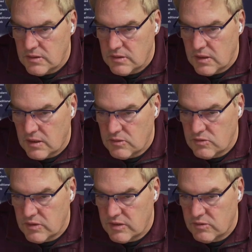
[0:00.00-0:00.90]
How do
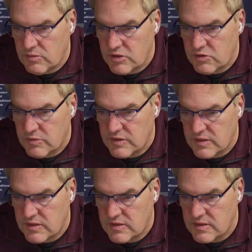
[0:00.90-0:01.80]
I know which ones
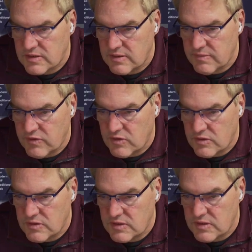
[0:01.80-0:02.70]
are system
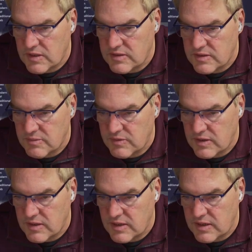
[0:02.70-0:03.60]
fonts? And then
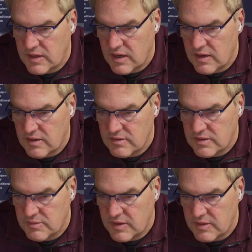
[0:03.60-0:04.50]
something like
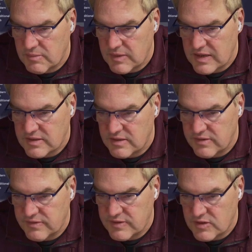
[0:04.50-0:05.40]
something massive.
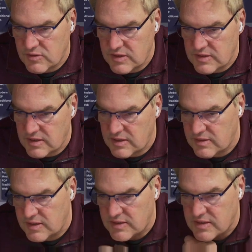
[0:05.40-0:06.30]
So there's
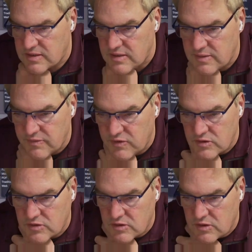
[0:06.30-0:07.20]
a system
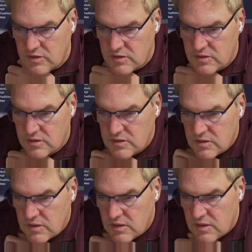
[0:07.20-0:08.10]
font called,
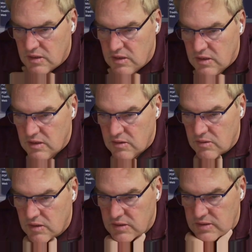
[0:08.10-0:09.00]

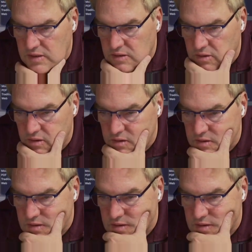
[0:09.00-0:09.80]
what is it called?